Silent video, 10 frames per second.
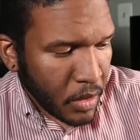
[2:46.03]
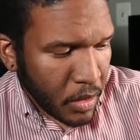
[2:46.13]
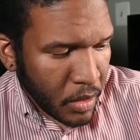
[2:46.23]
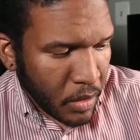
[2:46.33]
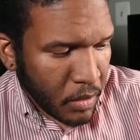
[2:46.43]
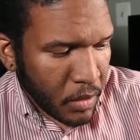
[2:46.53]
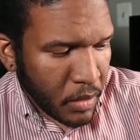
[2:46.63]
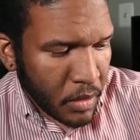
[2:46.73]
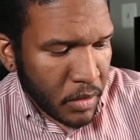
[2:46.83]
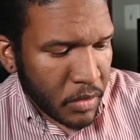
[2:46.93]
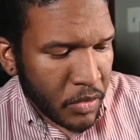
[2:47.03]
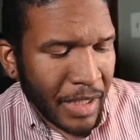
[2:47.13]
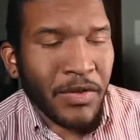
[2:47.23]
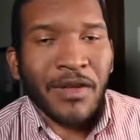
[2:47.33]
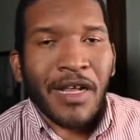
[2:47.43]
You
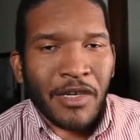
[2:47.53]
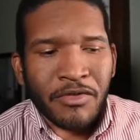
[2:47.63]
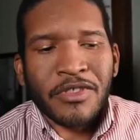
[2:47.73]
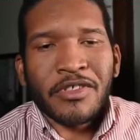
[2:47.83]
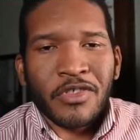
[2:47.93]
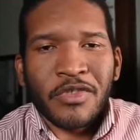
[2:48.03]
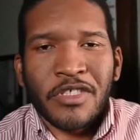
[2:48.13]
gotta do a lot of research when you're